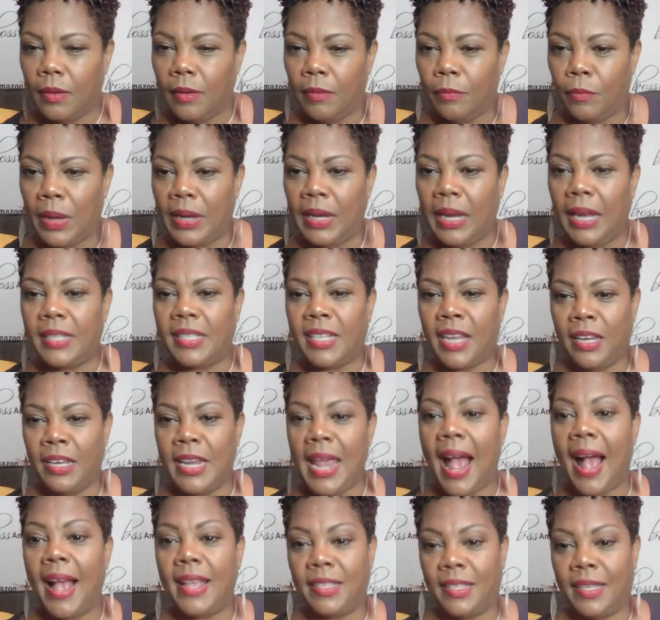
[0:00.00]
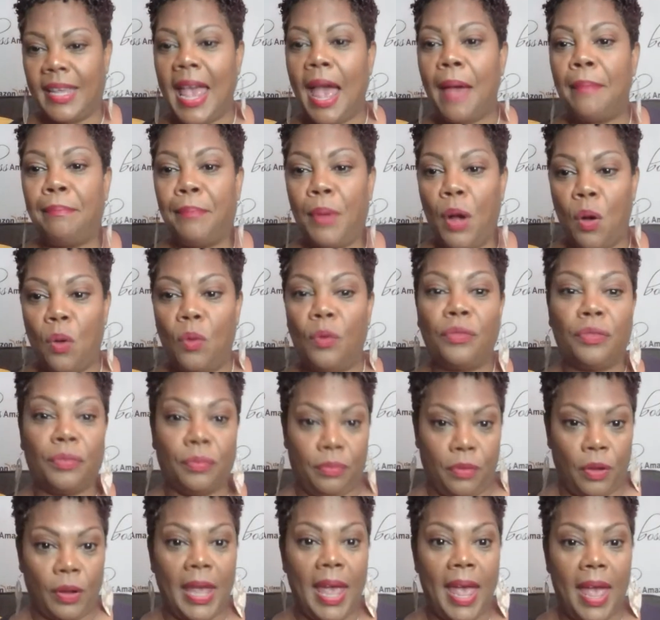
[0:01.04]
Bonita, yes, get
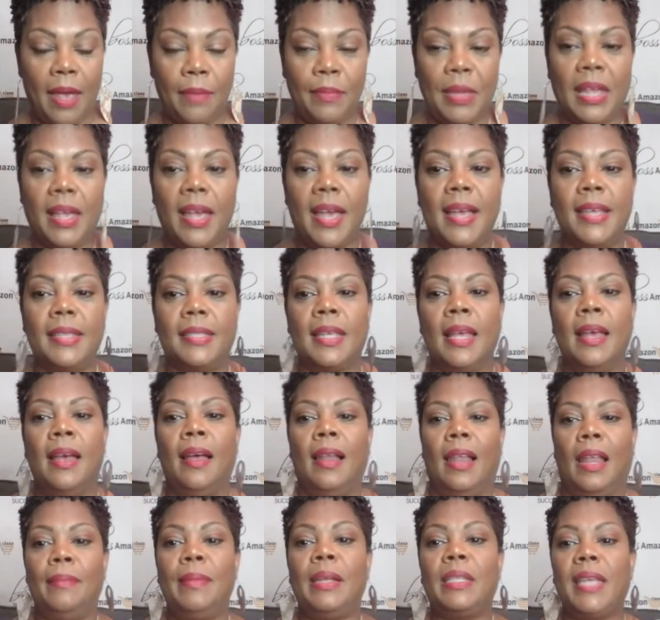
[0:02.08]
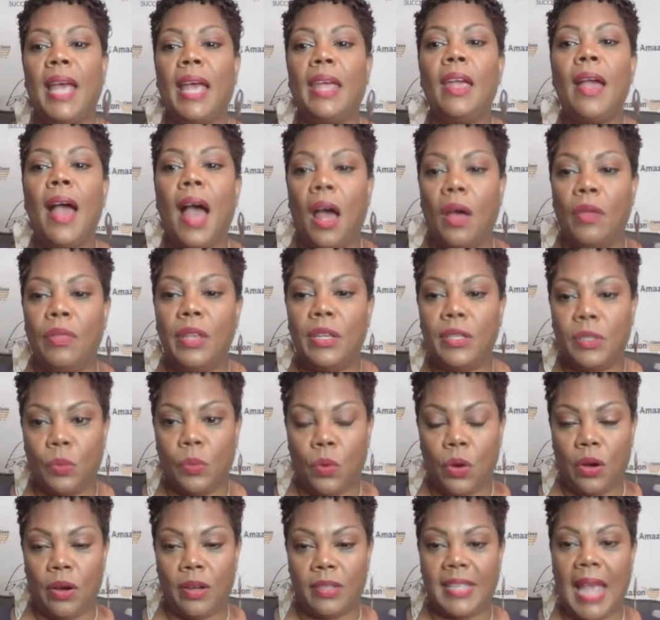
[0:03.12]
both, okay? Because let me tell you how this
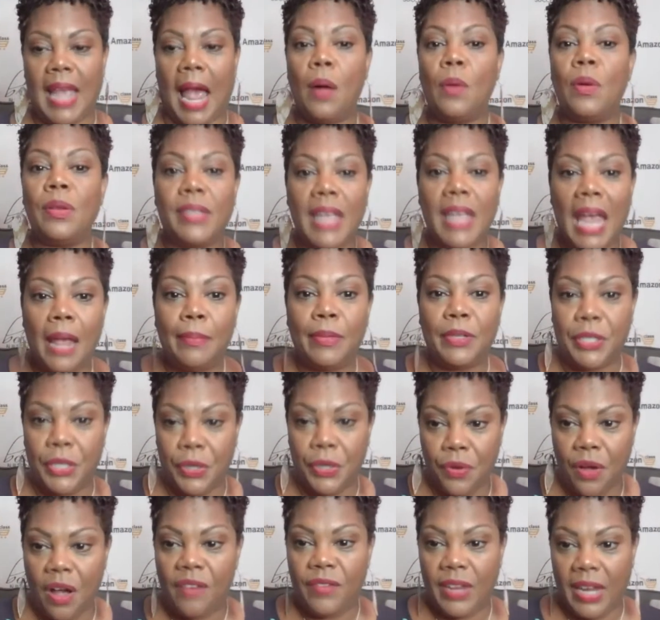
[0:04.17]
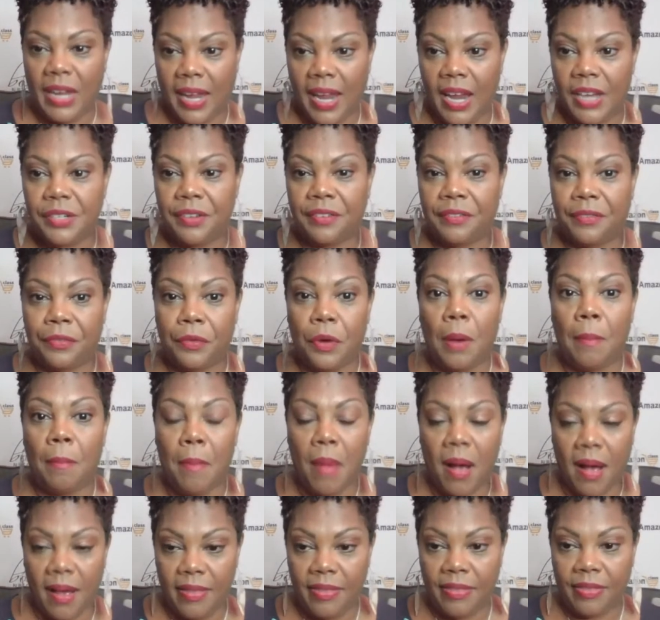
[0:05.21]
works. I was able to go on vacation for a
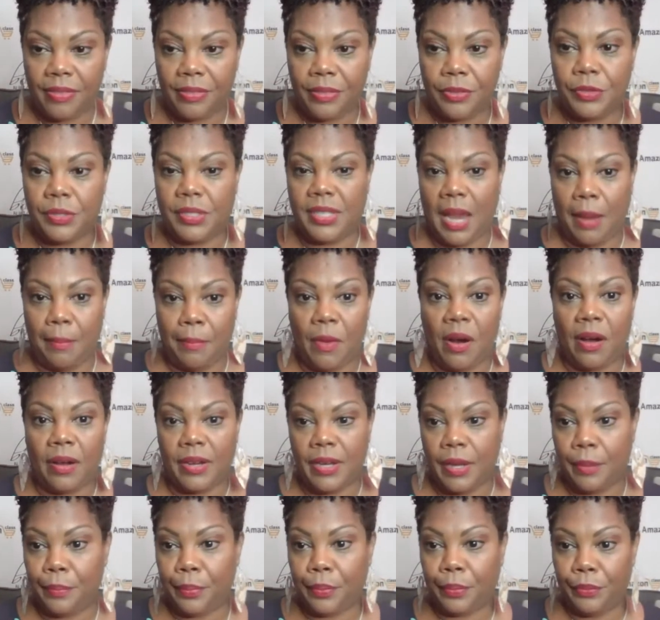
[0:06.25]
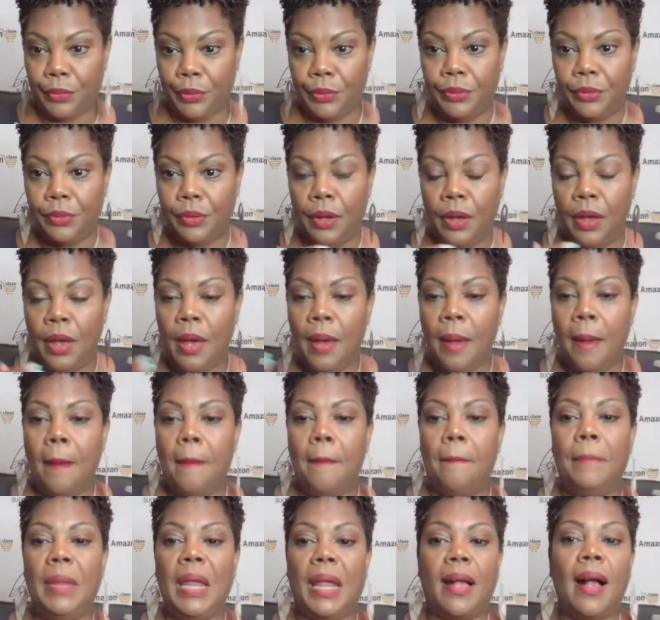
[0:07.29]
month to St. Martin in Peru
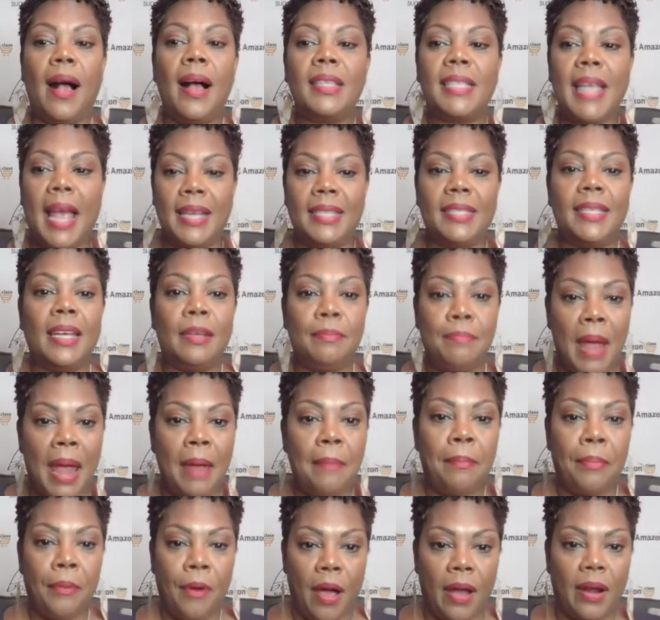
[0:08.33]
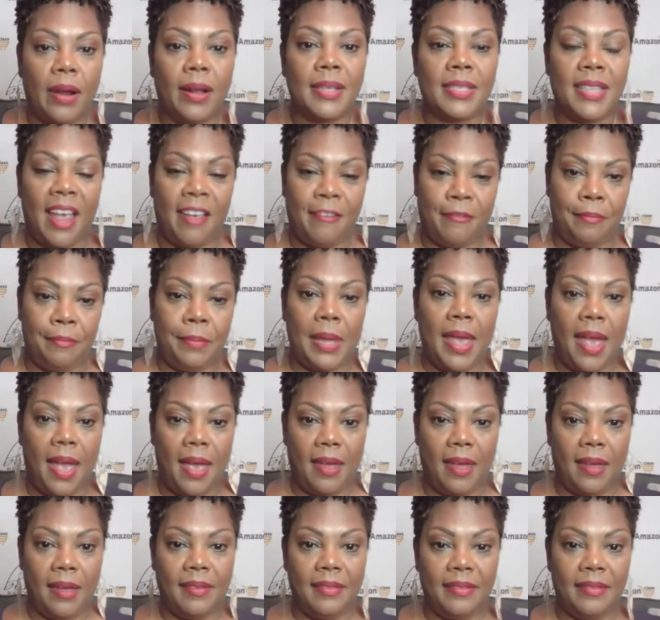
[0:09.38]
because I did my products FBA.